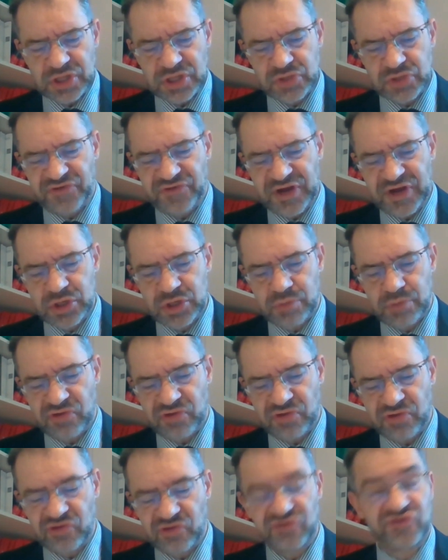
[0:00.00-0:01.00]
that you find in the
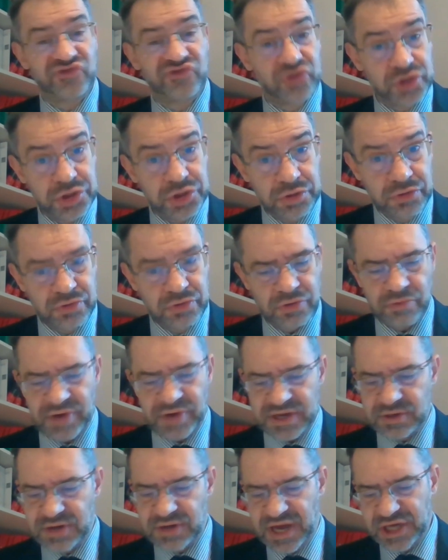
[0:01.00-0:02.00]
Brussels 2
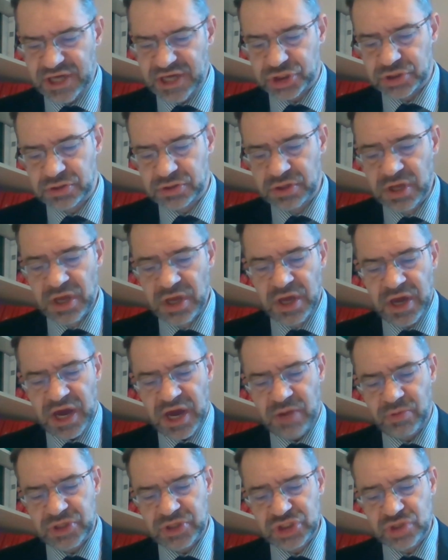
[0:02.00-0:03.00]
regulation,
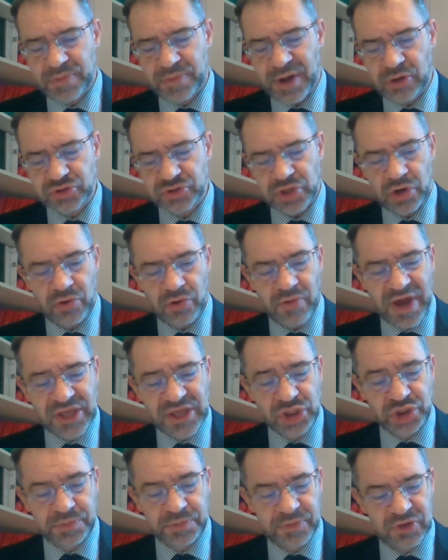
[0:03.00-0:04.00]
and which is about
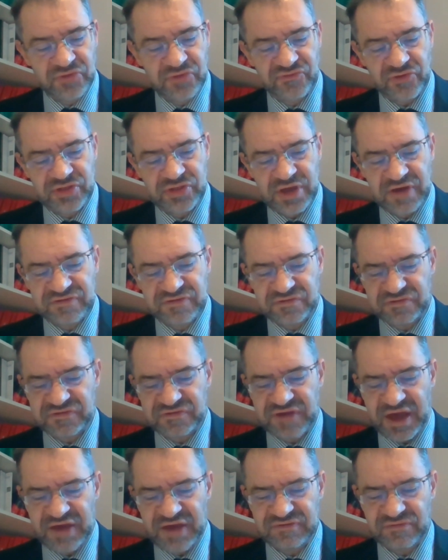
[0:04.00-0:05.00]
arrangement for the
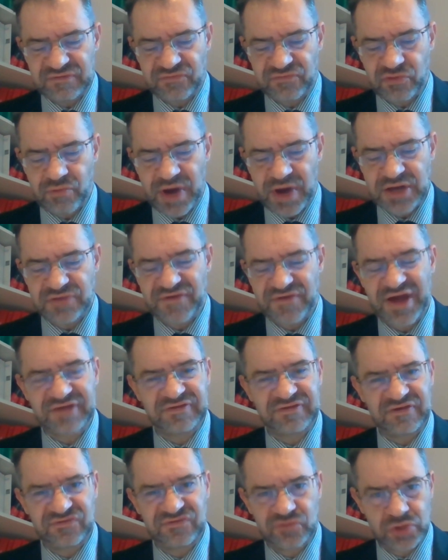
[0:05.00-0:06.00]
exercise of the right of
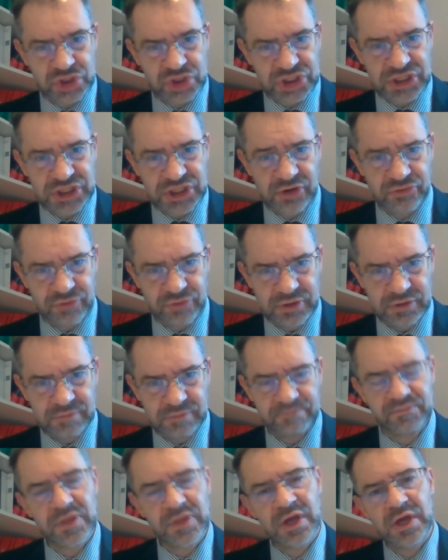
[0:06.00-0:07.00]
access to children.
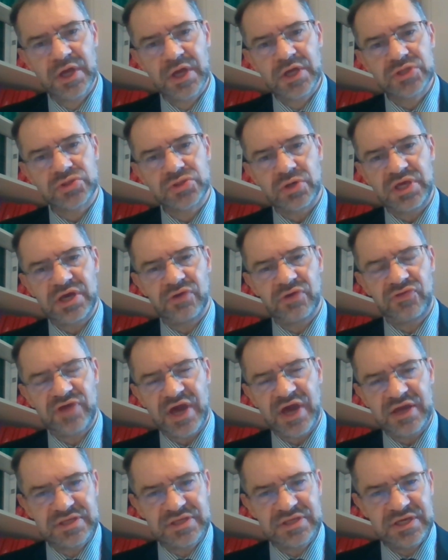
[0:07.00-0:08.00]
So here the
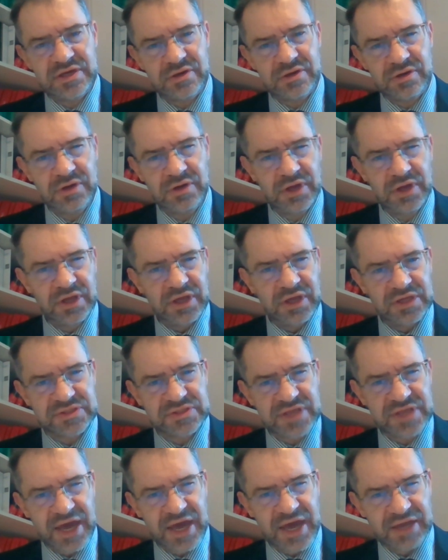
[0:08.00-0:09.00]
idea is
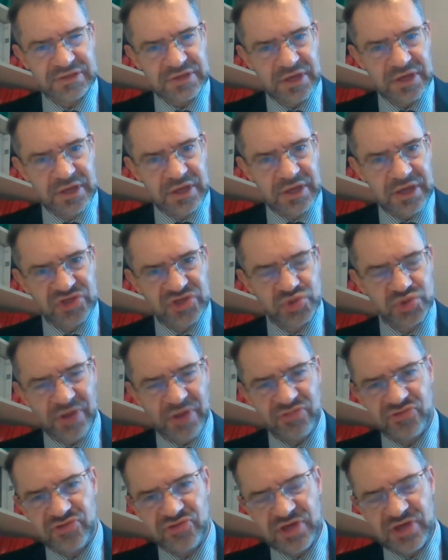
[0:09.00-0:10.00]
that it's
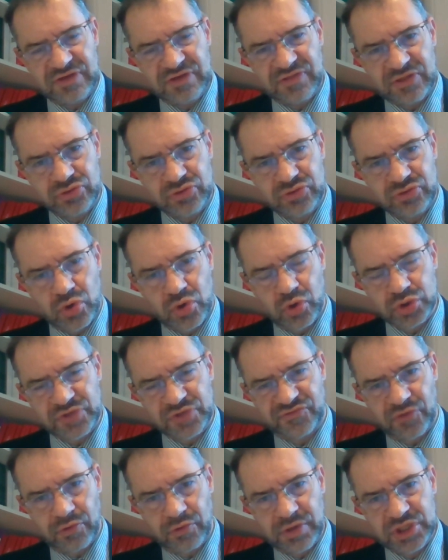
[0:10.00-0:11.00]
one thing that the court
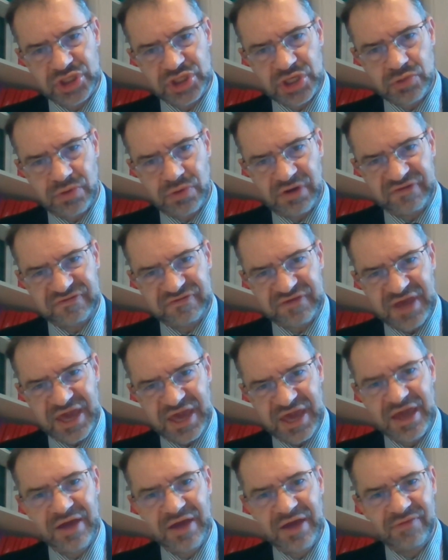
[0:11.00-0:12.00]
of origin will
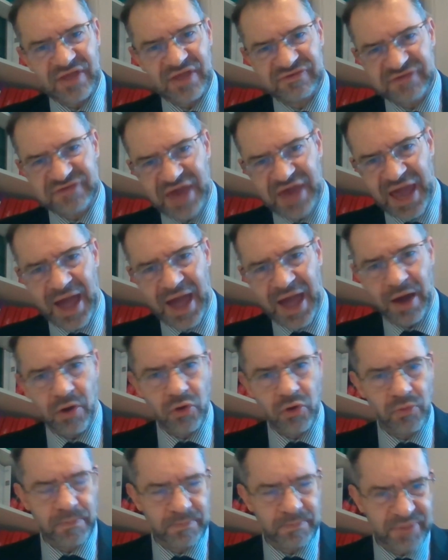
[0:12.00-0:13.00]
say that's
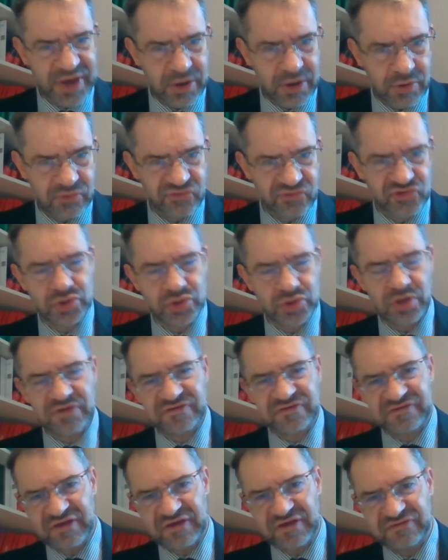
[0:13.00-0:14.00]
how parents should
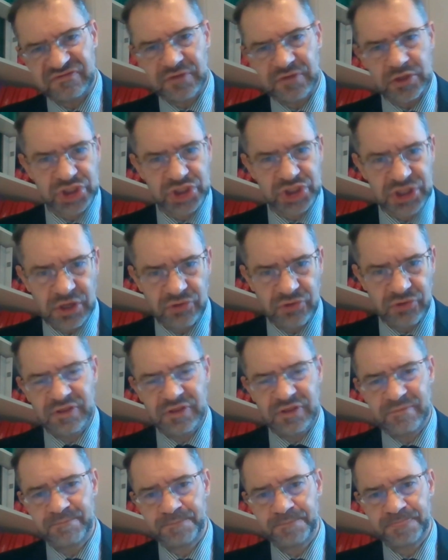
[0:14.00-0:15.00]
access their children,